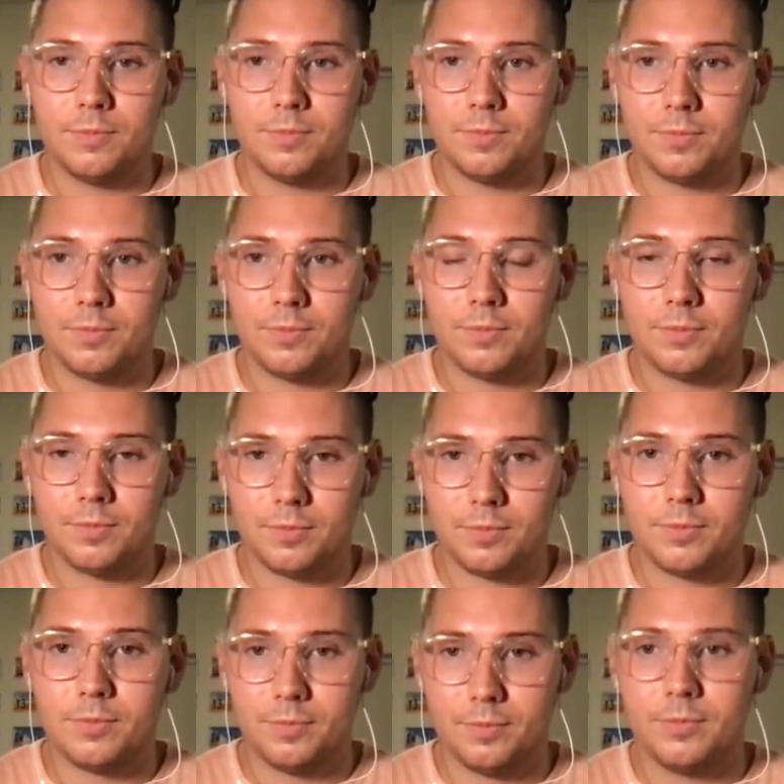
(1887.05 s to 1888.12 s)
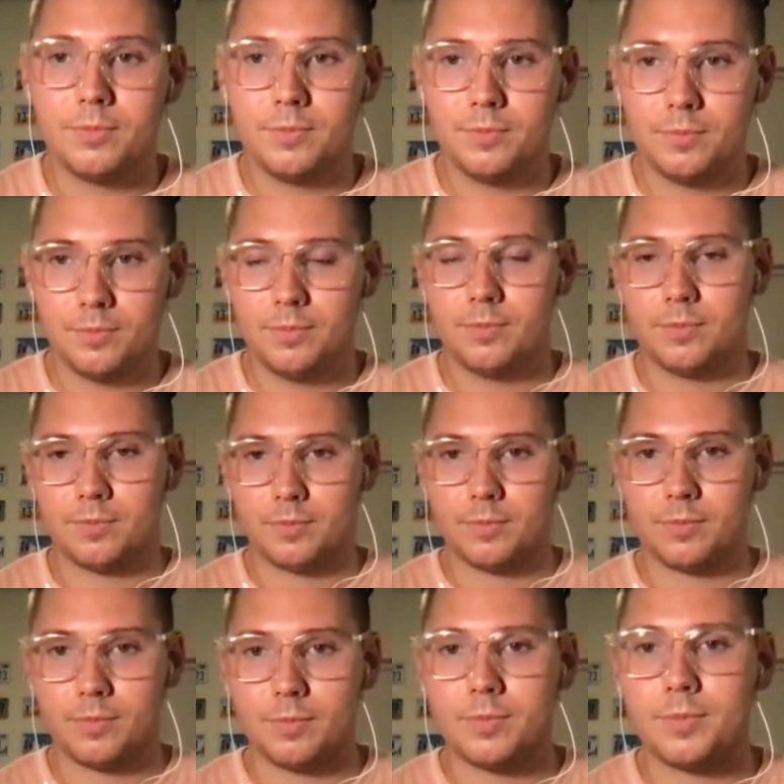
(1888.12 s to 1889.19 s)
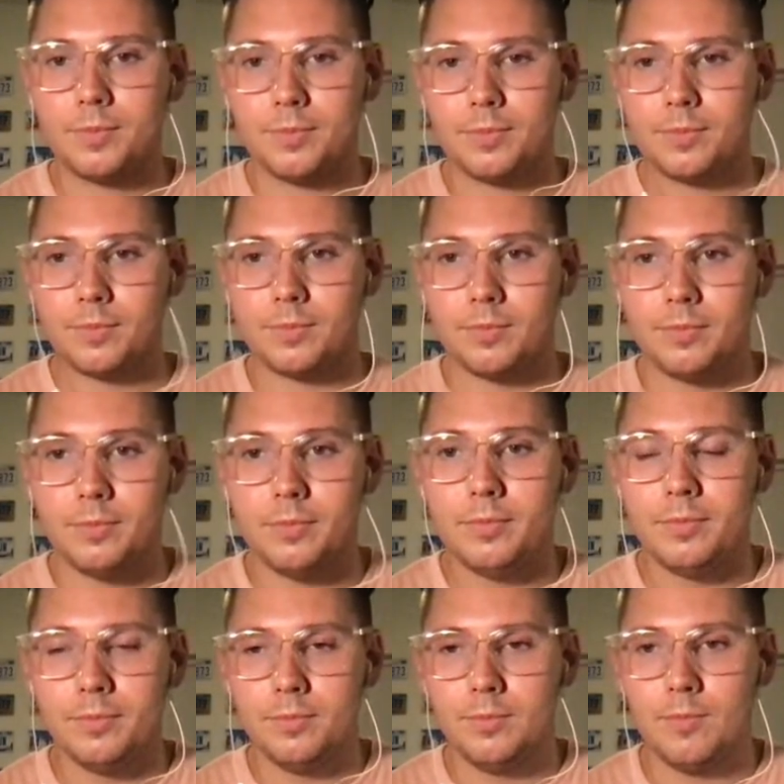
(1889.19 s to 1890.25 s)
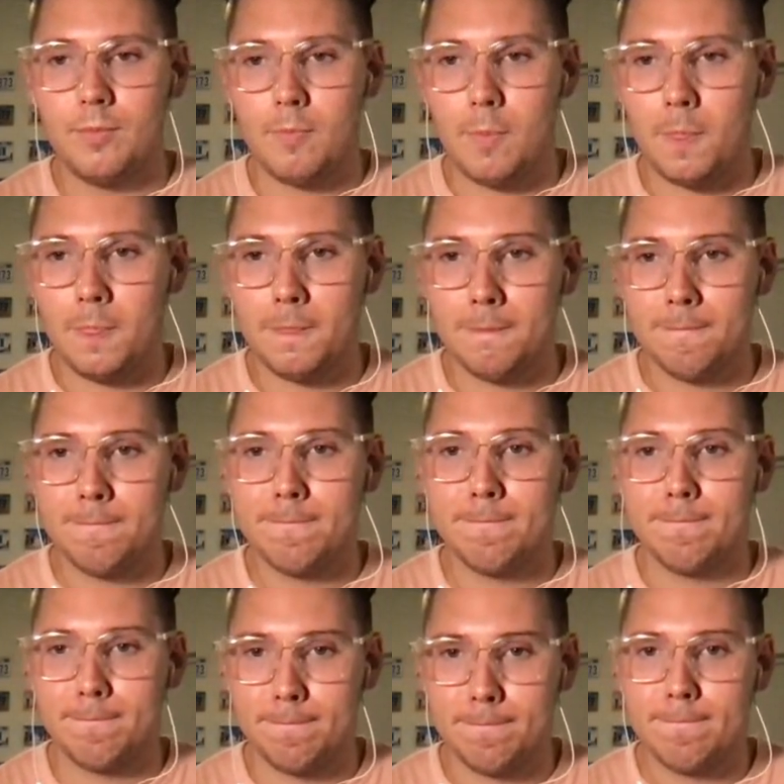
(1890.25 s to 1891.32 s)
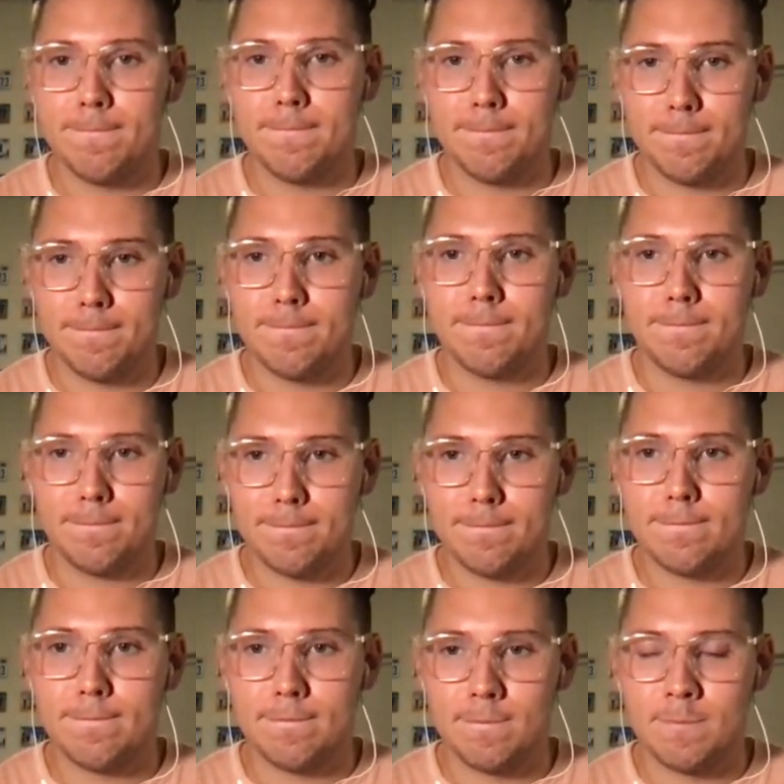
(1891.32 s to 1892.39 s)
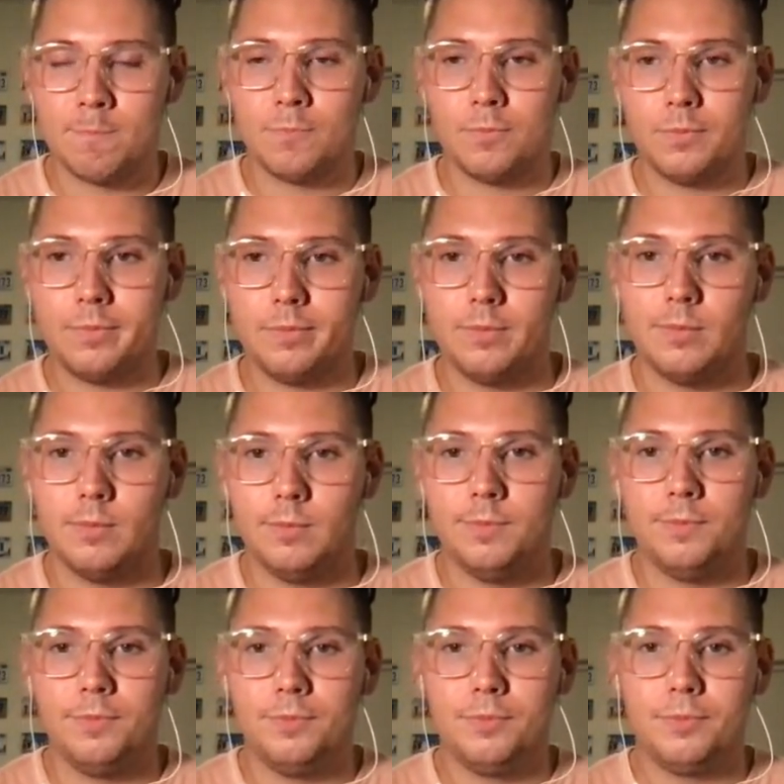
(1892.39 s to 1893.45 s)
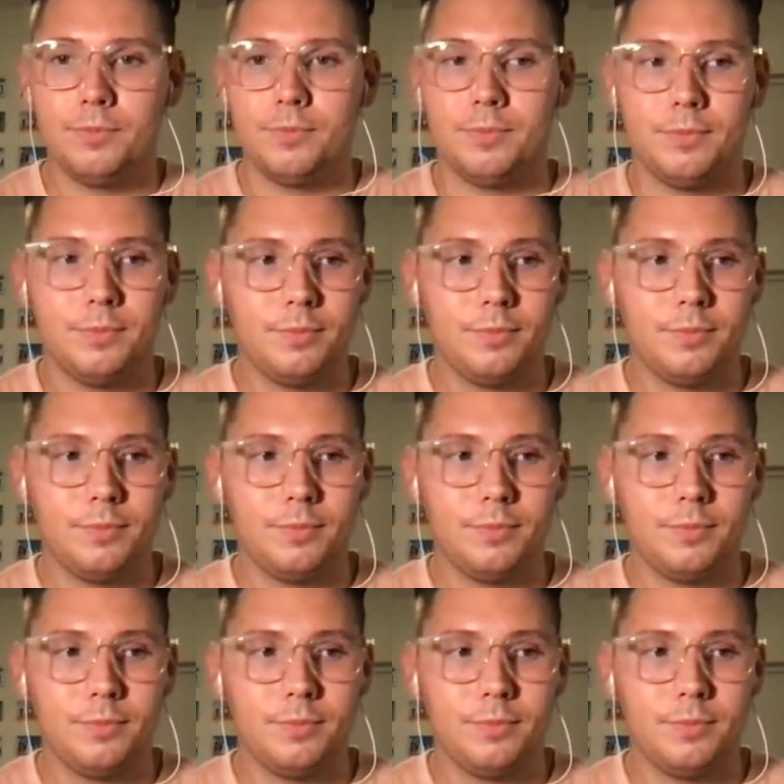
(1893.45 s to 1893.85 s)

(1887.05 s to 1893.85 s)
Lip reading: (silent)